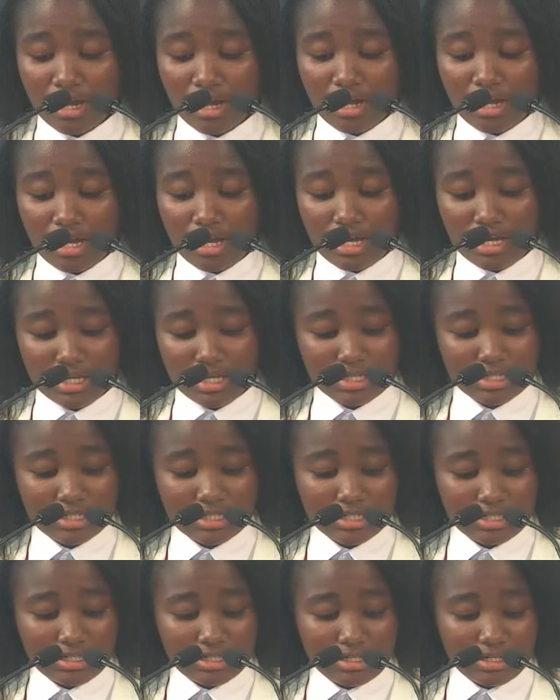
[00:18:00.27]
And
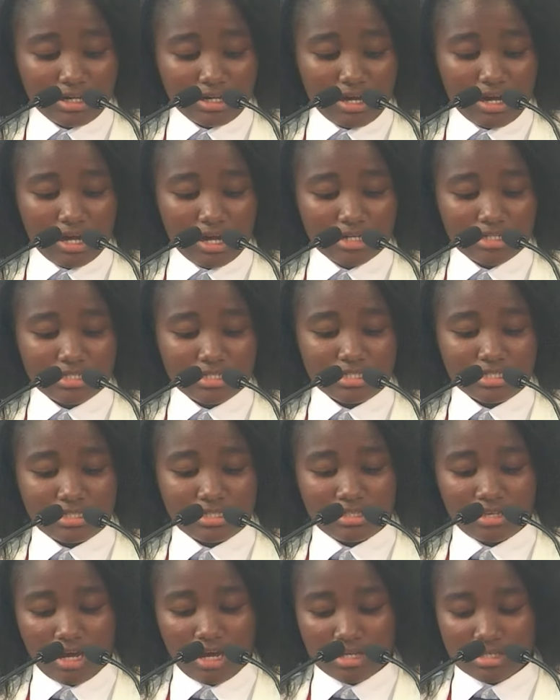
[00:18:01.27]
at
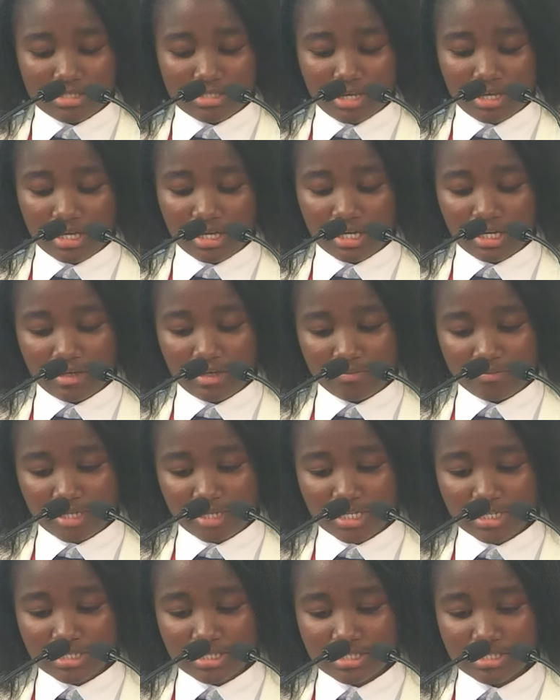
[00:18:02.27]
as I
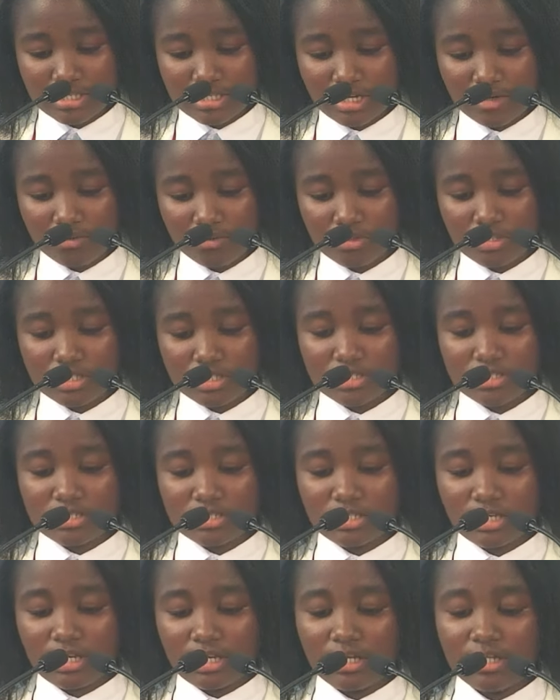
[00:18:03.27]
climax, I will
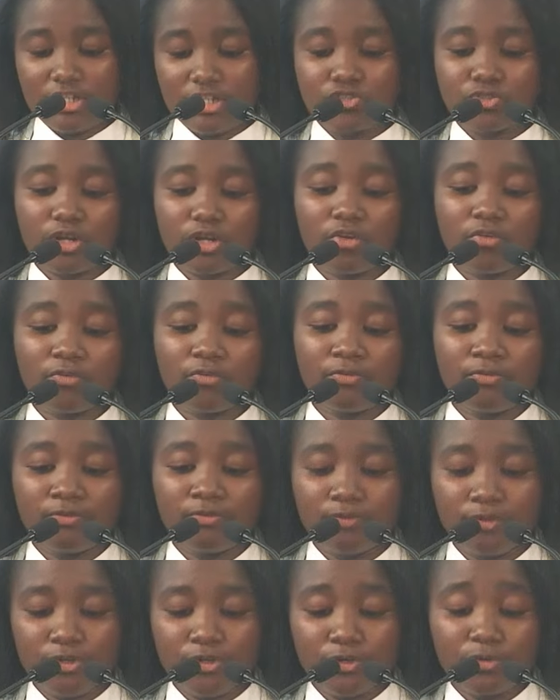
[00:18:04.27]
tell each one of
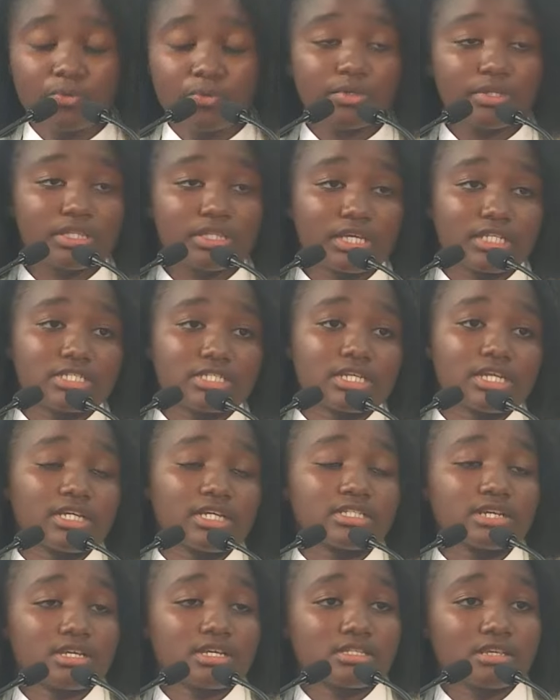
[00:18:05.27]
you that let
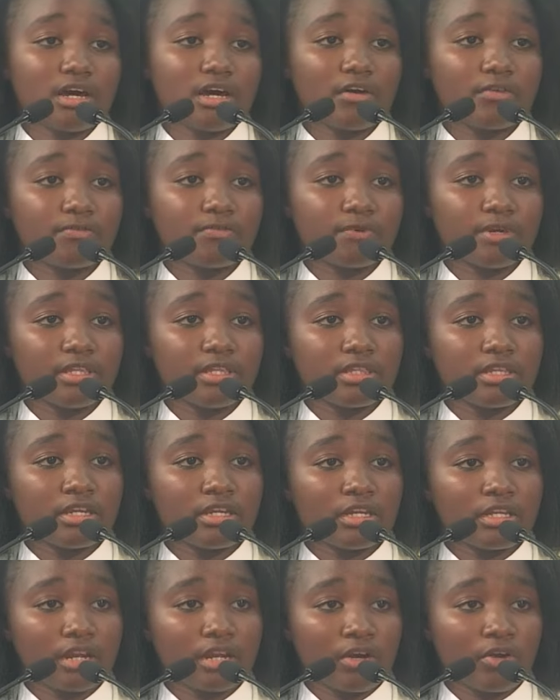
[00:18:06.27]
us have faith in
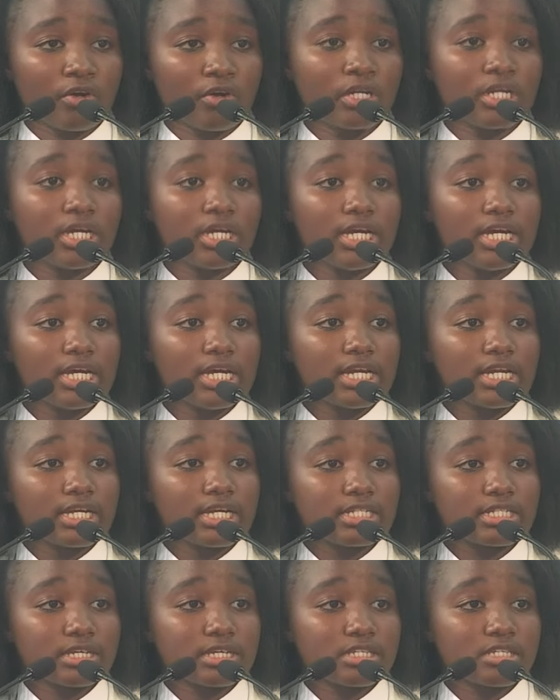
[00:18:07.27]
the Lord.
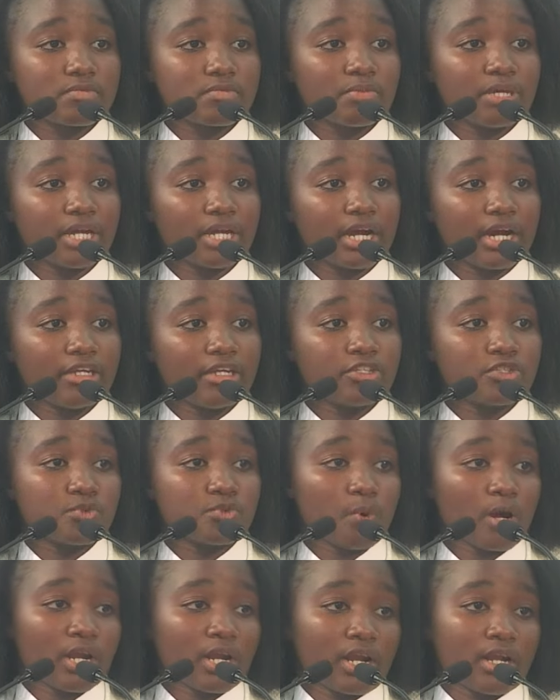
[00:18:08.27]
Let us be kind to
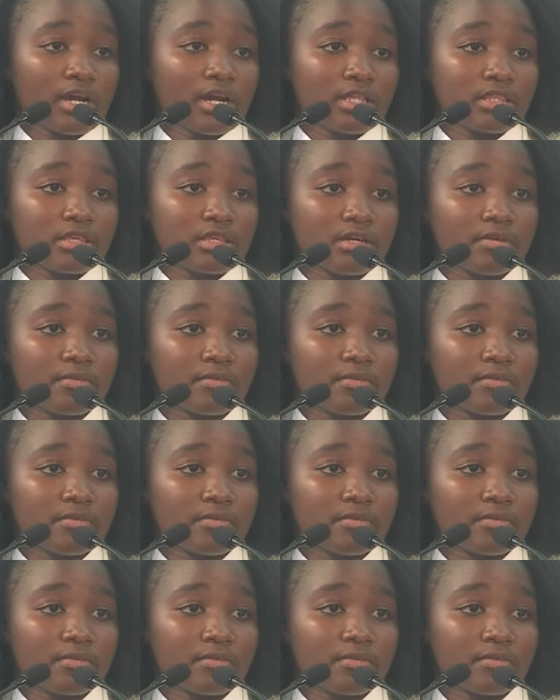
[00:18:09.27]
one another.